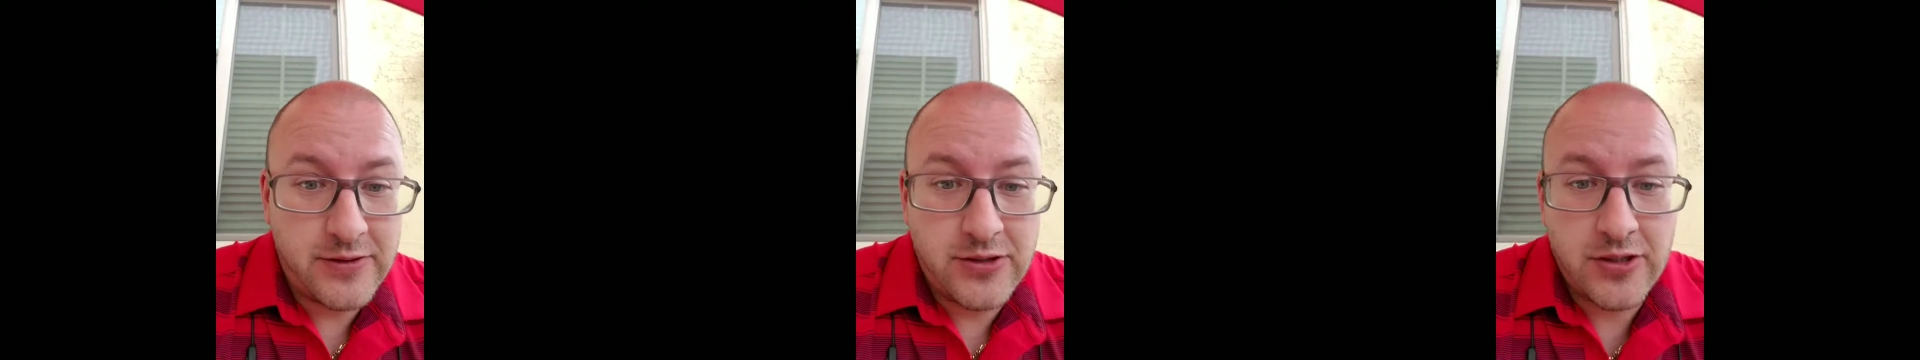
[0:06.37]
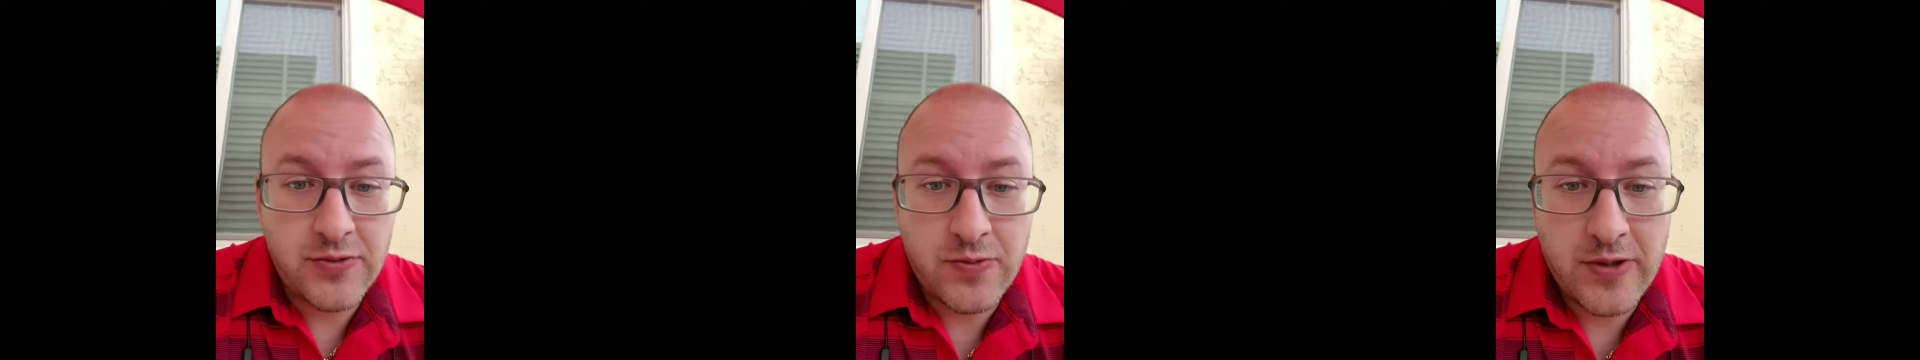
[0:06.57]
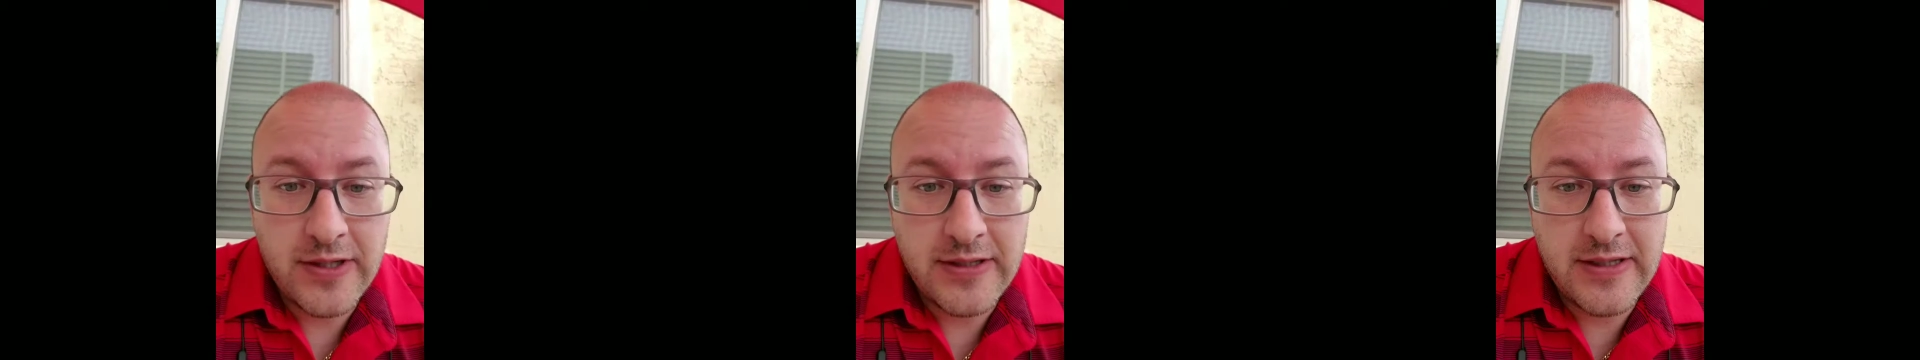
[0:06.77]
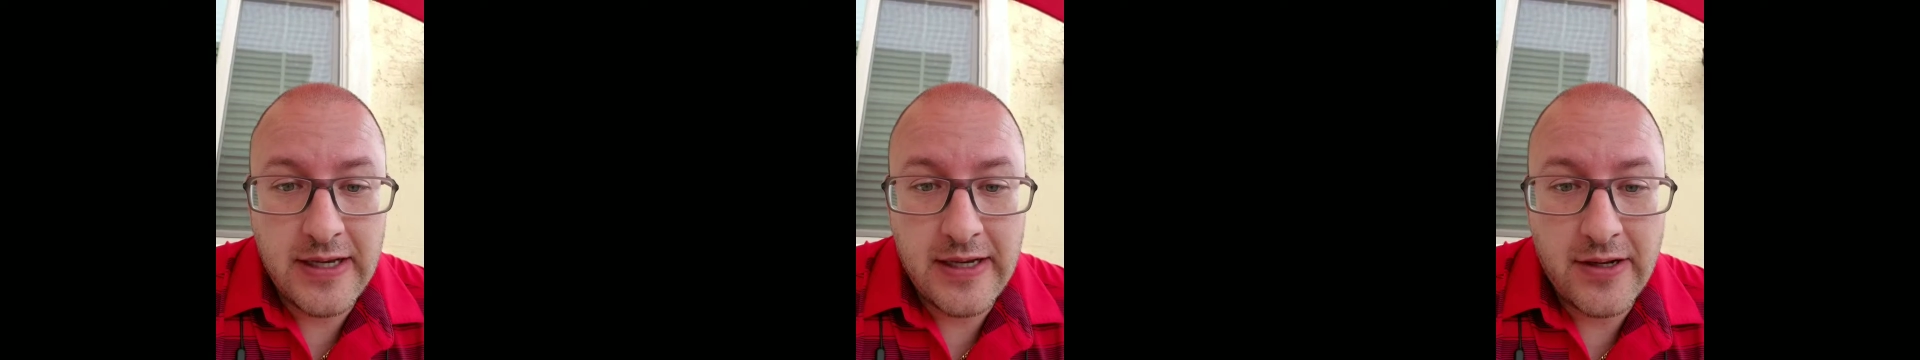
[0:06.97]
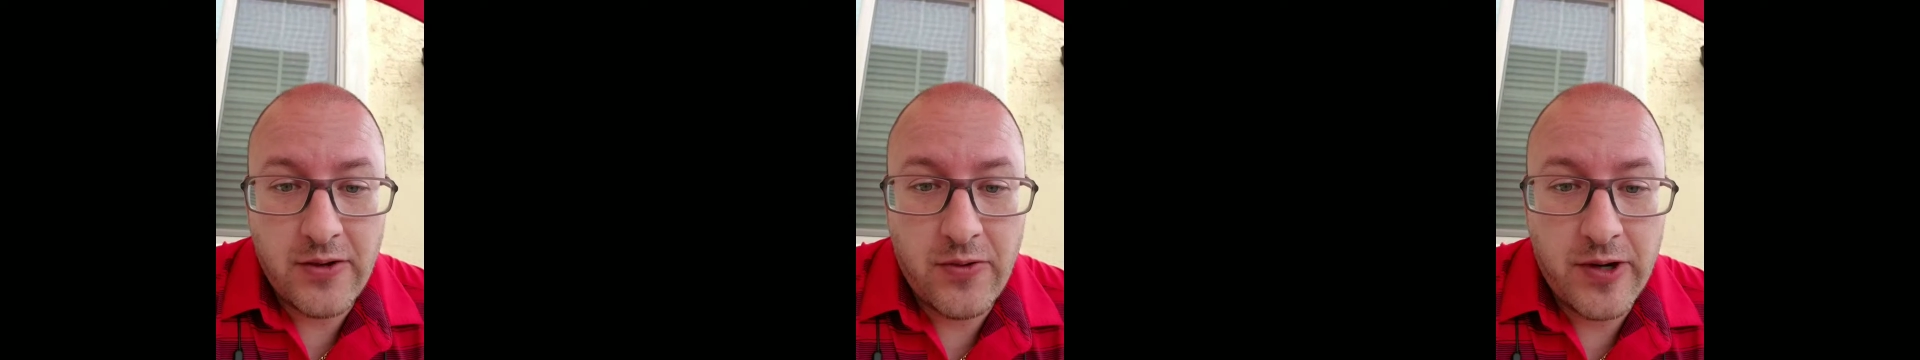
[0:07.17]
Just want to
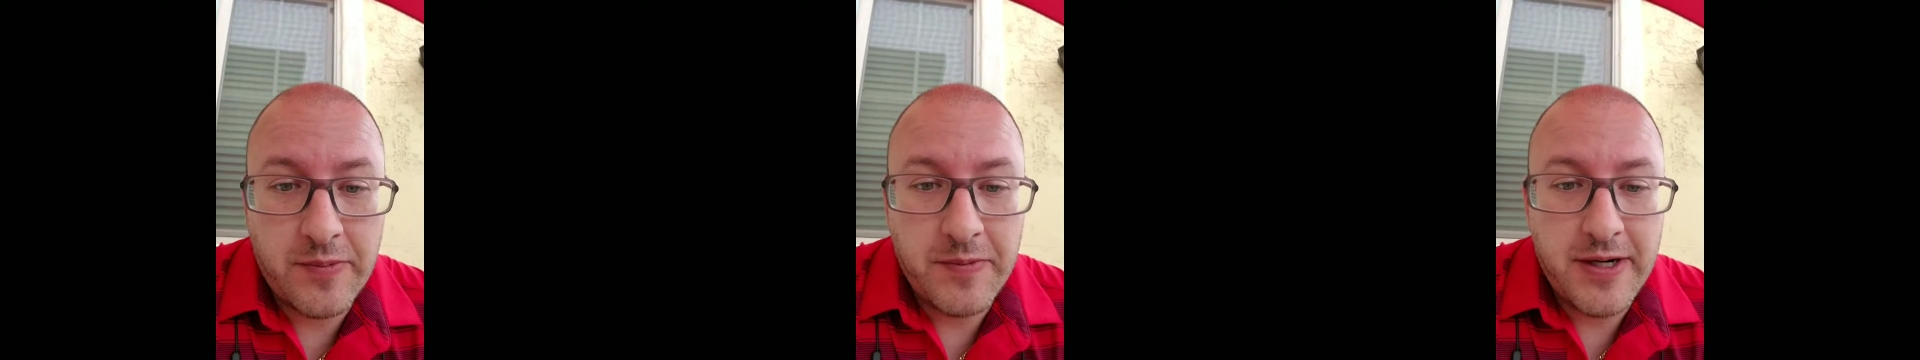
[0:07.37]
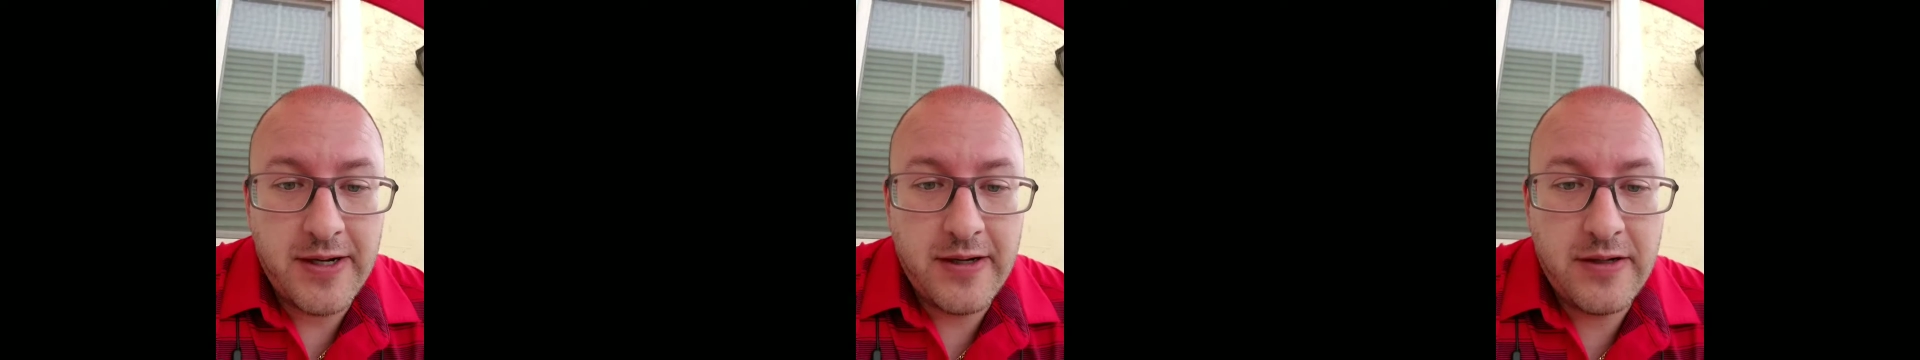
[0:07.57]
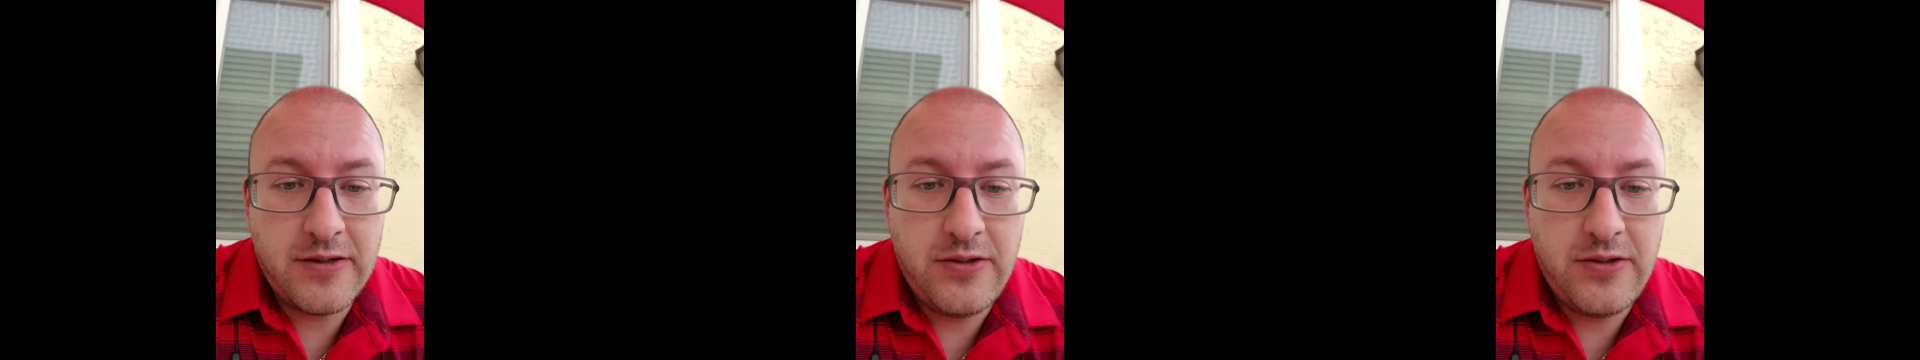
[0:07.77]
take a quick minute